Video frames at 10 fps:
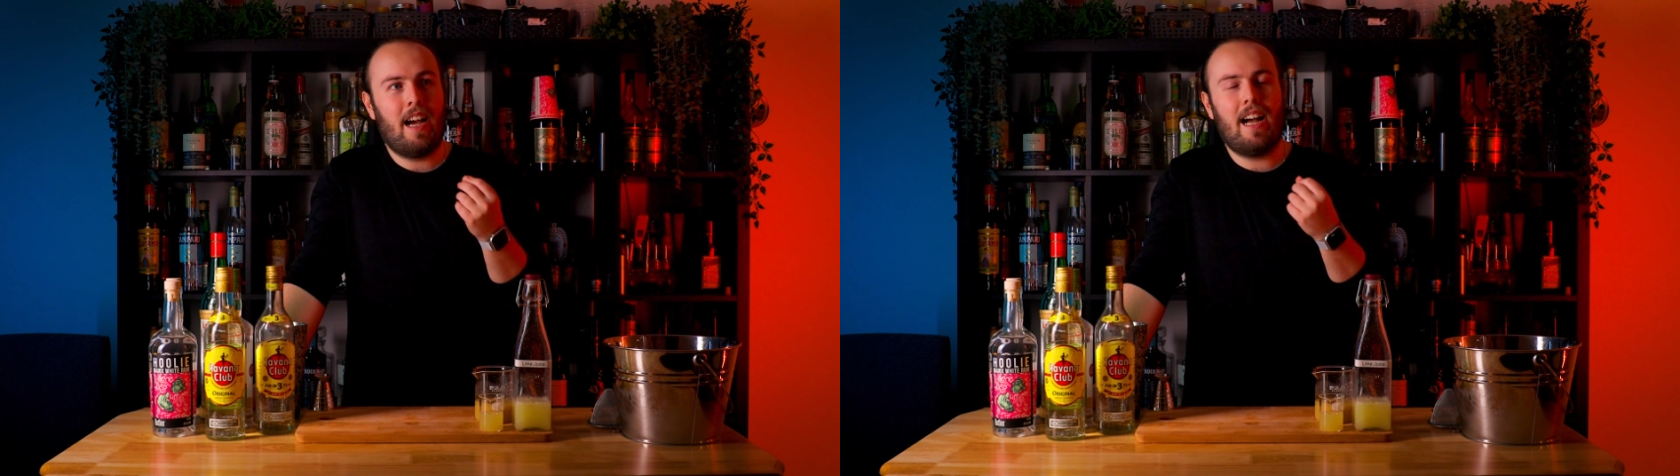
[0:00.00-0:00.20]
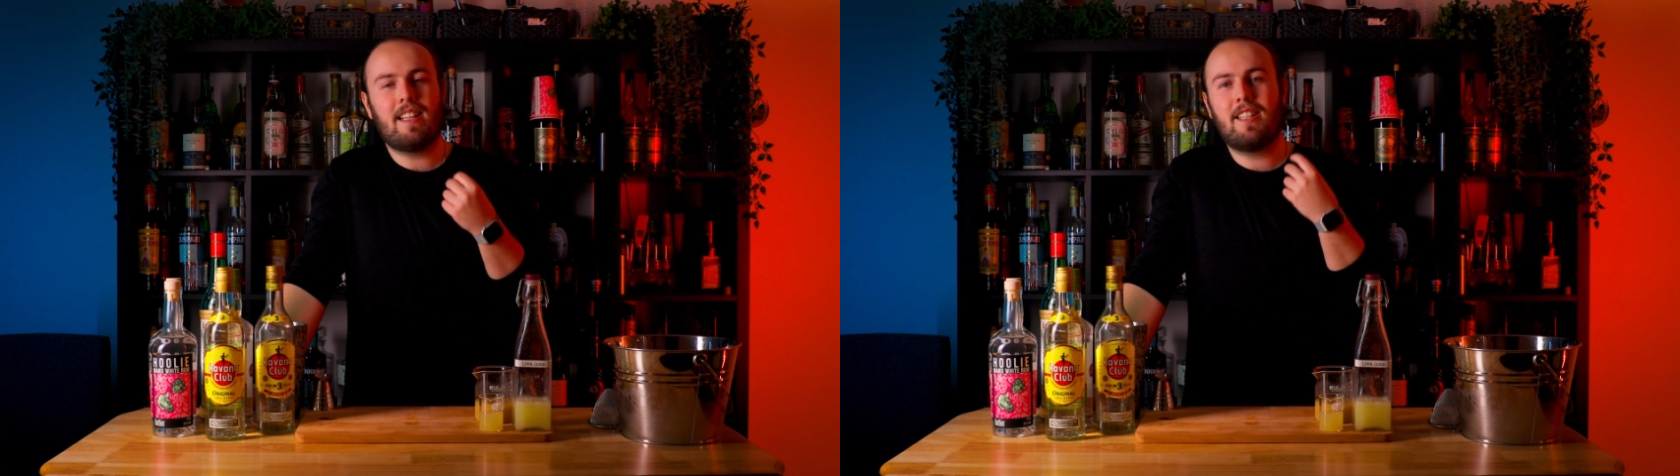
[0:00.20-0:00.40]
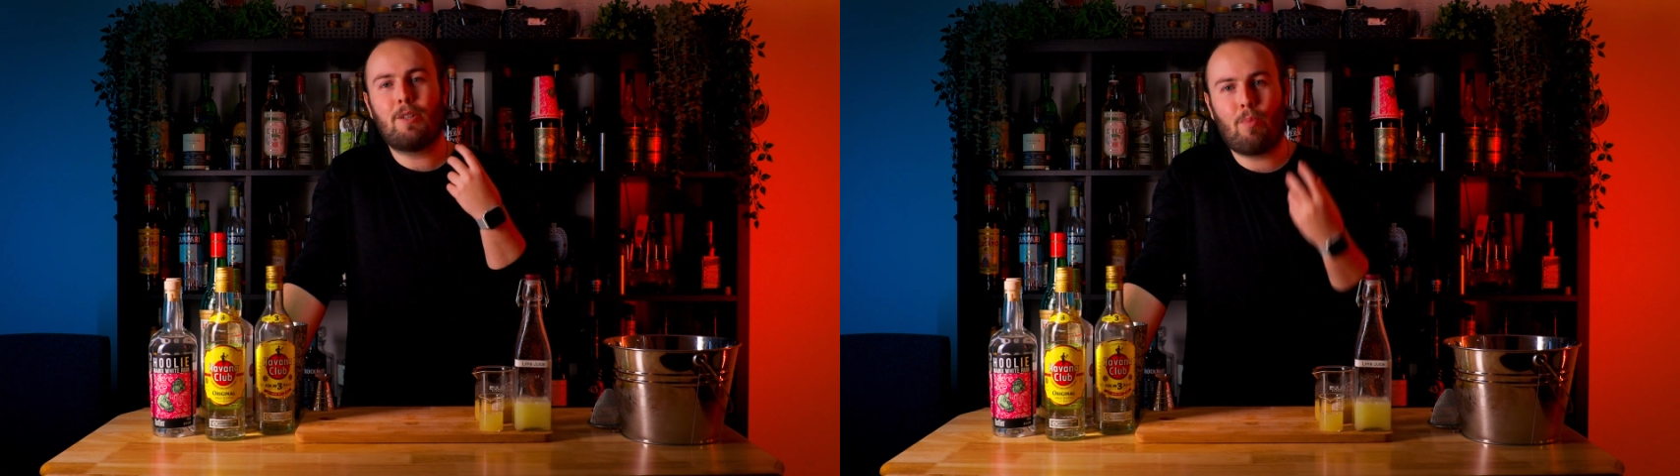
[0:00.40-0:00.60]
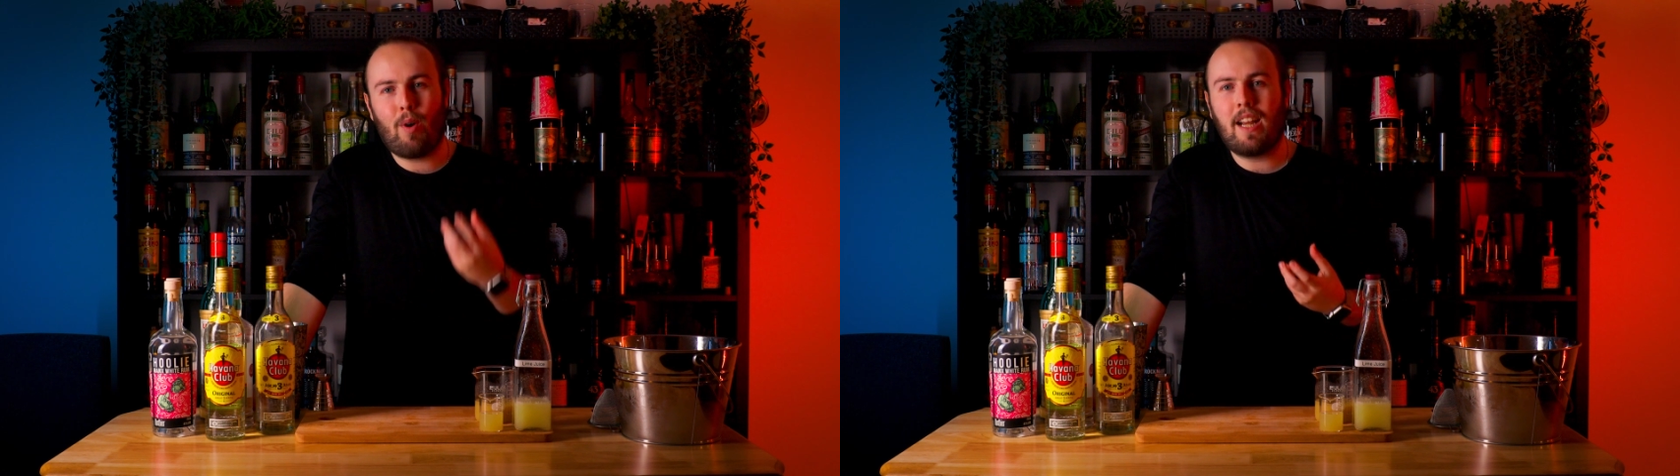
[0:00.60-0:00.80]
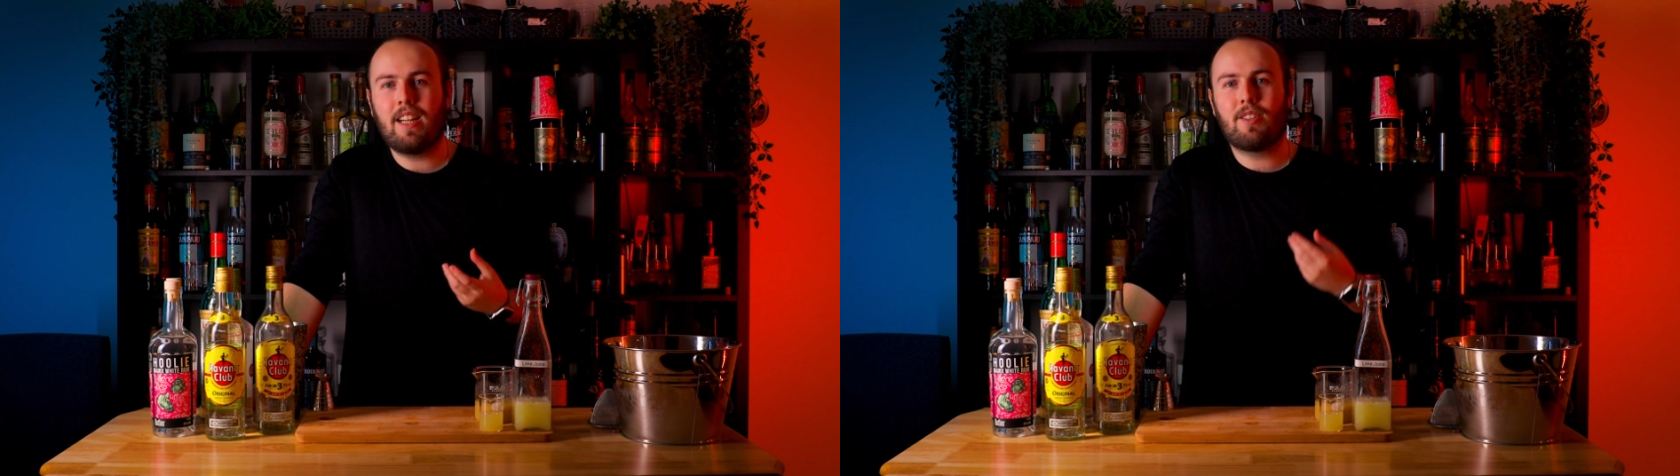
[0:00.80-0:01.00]
adds this
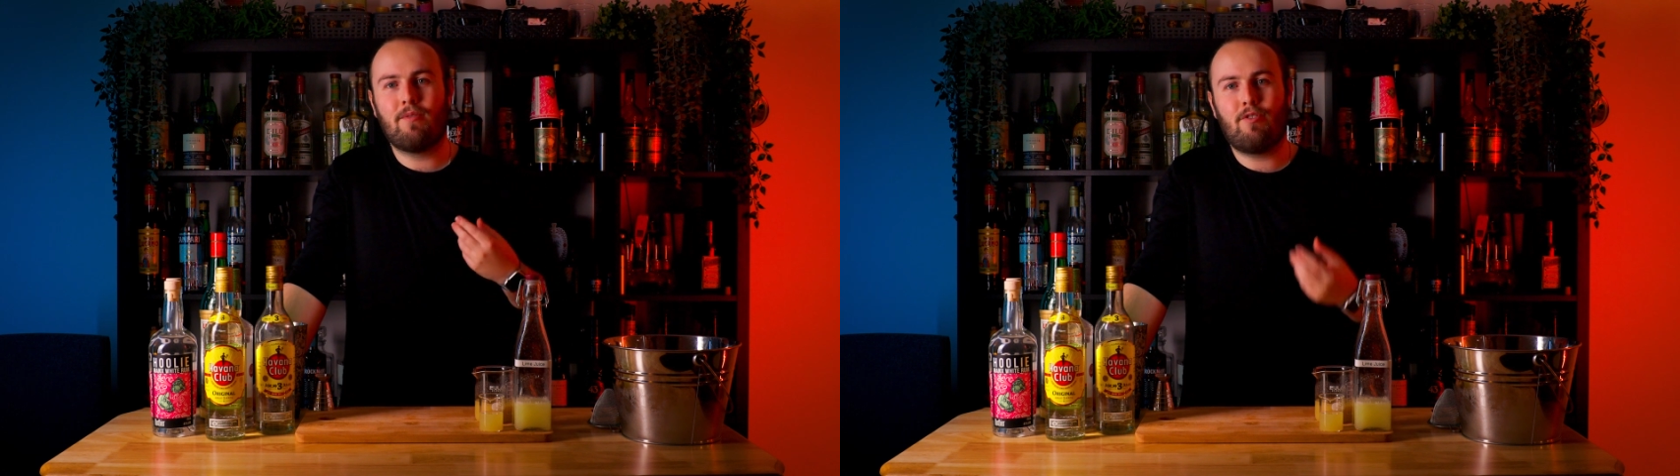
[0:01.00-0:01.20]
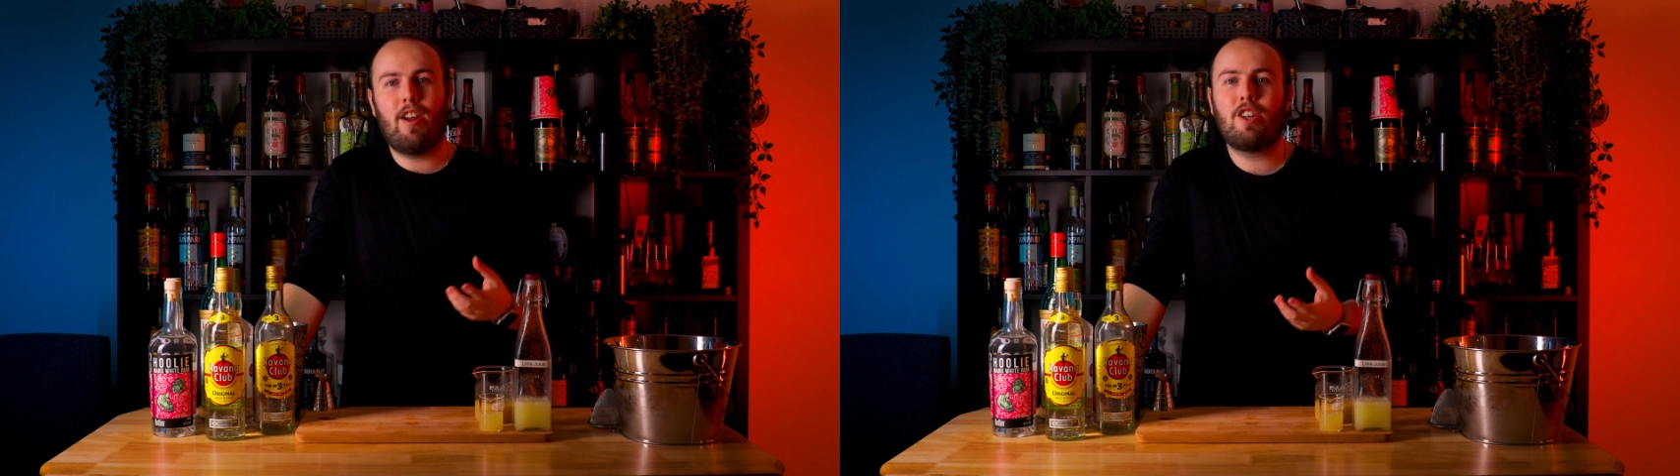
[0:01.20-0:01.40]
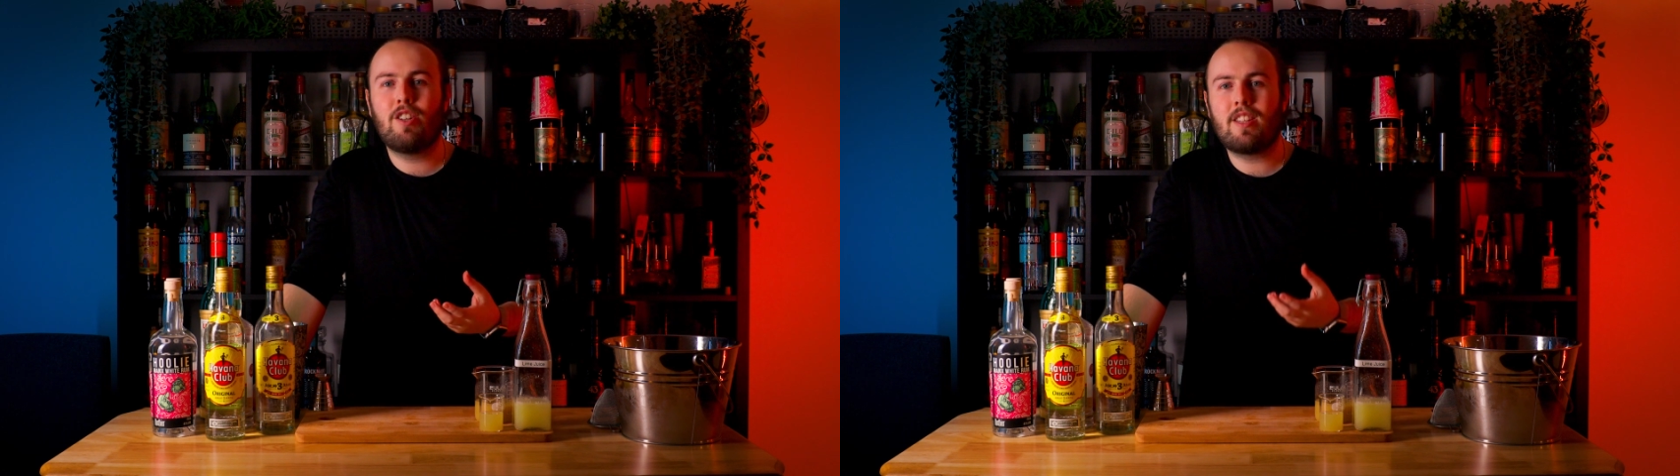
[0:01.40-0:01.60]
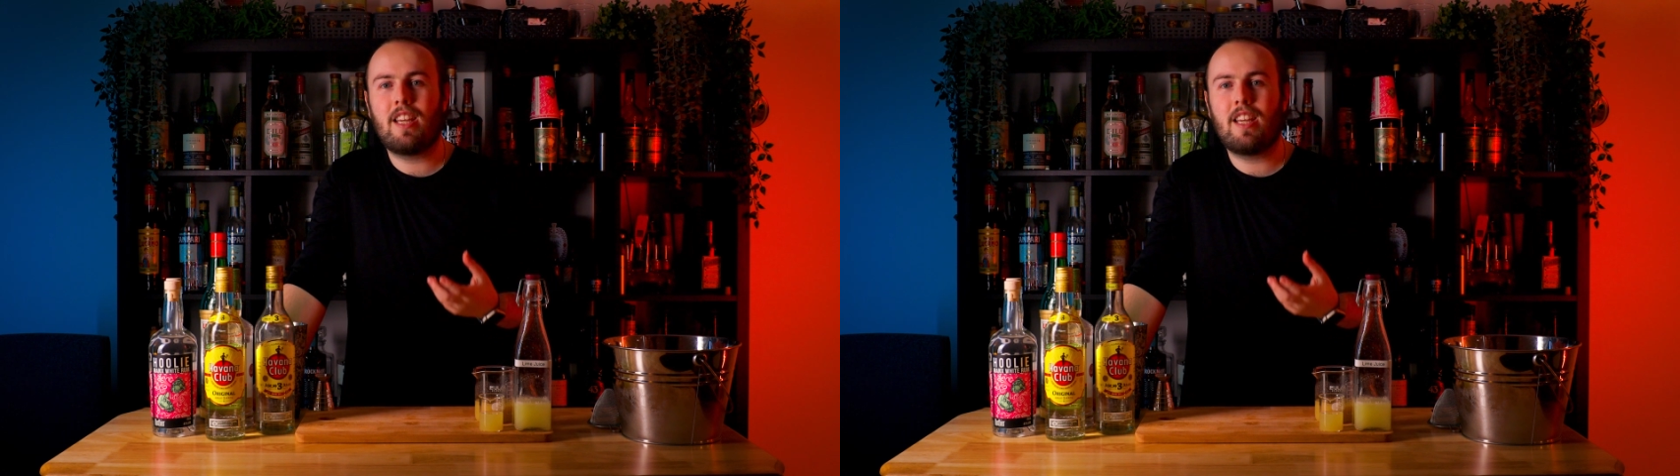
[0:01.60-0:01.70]
brightness and freshness